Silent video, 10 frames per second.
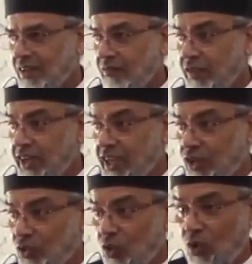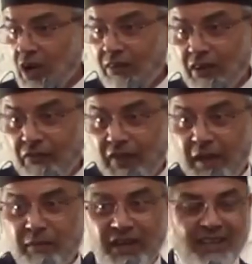We ignore our
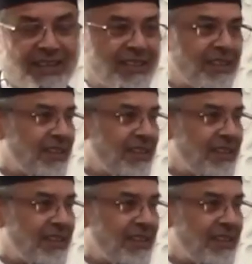family